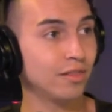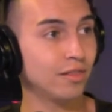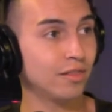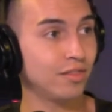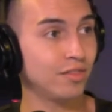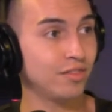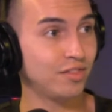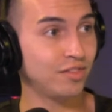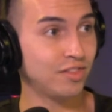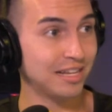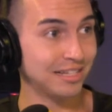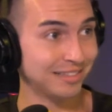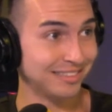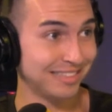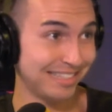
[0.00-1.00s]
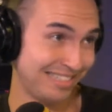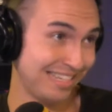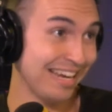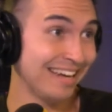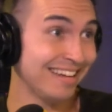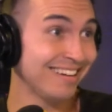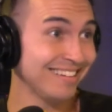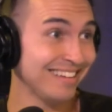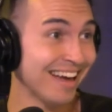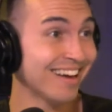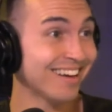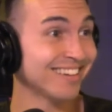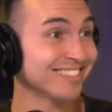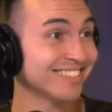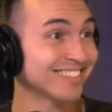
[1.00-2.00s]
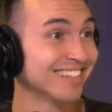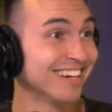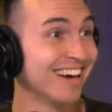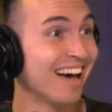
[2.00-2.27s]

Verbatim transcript: than it did. Than it did, yes.